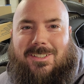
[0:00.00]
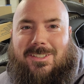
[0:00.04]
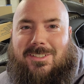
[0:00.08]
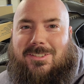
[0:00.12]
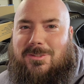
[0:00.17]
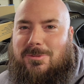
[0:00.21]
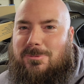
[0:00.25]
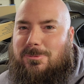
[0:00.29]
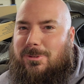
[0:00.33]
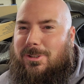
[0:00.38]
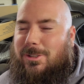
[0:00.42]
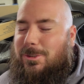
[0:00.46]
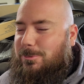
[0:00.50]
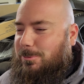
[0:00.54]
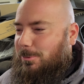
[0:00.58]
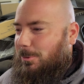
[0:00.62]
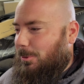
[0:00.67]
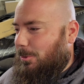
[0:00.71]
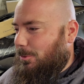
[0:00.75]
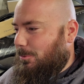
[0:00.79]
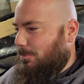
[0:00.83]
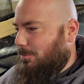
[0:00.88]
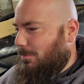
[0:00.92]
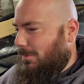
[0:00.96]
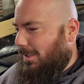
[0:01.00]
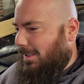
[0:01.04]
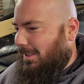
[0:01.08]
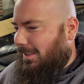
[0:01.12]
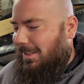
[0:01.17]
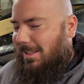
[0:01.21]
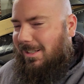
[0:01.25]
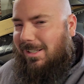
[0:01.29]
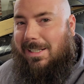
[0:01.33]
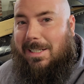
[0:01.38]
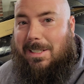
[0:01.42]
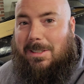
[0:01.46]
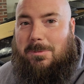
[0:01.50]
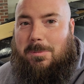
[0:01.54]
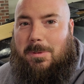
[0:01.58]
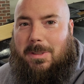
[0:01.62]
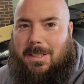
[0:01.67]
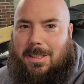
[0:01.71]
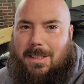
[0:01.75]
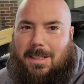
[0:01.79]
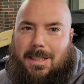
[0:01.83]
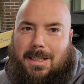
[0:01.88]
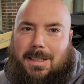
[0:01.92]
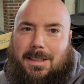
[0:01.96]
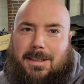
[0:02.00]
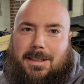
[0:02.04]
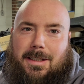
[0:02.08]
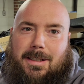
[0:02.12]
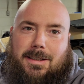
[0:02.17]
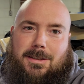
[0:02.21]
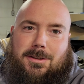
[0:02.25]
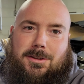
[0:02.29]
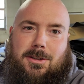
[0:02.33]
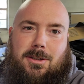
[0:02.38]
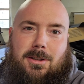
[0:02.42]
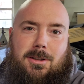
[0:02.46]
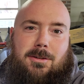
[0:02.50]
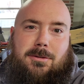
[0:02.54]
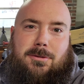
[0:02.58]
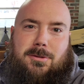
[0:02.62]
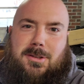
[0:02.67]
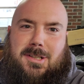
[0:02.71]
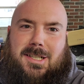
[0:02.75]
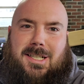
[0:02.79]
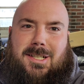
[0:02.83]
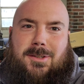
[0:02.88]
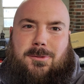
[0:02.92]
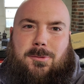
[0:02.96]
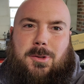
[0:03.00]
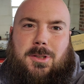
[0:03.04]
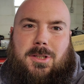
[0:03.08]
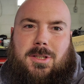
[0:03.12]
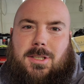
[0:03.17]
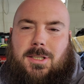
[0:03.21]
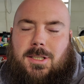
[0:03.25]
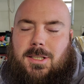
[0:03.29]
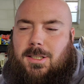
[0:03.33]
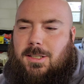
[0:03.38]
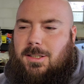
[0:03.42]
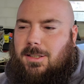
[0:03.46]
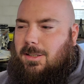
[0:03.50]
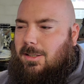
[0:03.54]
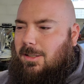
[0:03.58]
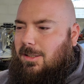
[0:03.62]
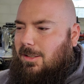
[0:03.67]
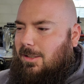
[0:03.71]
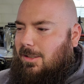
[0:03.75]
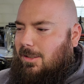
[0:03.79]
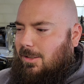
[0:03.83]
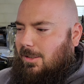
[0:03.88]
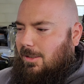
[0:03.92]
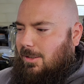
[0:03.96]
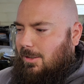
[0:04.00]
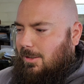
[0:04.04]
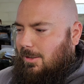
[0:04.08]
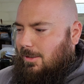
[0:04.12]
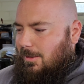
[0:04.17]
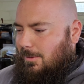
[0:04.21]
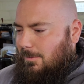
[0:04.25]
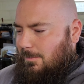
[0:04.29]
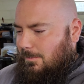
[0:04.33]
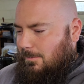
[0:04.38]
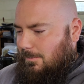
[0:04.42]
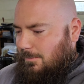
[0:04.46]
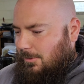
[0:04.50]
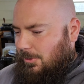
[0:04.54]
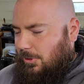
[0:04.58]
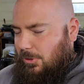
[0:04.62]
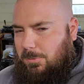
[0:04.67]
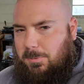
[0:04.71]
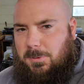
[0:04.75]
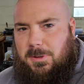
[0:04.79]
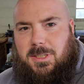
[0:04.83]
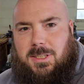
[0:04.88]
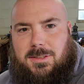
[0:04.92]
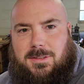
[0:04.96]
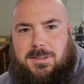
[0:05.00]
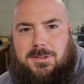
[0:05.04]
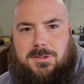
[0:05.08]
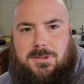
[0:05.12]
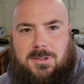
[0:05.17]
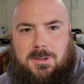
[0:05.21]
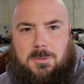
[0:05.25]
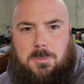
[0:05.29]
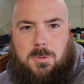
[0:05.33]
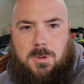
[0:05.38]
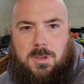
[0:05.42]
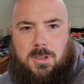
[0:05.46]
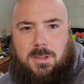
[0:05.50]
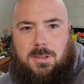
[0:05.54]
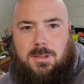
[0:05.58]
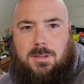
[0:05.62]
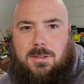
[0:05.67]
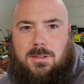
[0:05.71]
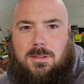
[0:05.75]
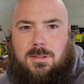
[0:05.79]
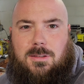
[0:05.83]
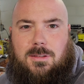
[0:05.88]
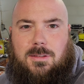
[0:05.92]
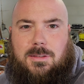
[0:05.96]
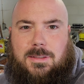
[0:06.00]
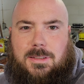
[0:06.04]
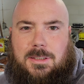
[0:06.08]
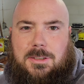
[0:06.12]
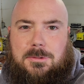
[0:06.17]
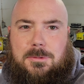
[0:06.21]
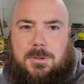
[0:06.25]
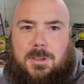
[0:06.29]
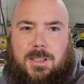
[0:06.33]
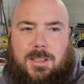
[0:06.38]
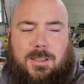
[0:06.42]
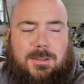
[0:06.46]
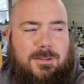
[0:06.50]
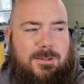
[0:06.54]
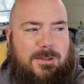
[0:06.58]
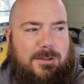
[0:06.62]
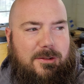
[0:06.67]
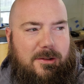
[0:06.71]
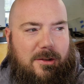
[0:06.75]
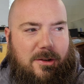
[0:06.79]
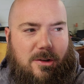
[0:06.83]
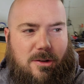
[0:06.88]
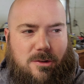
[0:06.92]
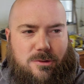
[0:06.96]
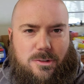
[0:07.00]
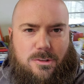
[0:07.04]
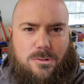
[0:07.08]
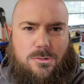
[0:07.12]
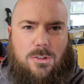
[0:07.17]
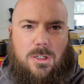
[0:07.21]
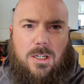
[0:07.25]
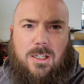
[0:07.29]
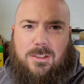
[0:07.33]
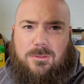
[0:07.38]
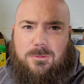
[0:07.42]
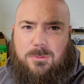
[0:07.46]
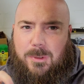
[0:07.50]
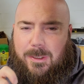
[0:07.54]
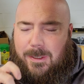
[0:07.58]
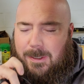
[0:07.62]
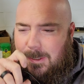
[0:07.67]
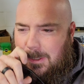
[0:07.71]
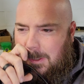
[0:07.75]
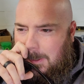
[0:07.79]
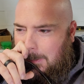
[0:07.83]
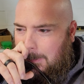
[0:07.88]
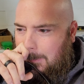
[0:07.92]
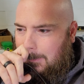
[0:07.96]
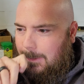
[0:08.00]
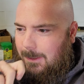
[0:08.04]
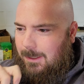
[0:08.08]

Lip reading: This room has been a catch-all for everything, just because it's the garage that's on the driveway.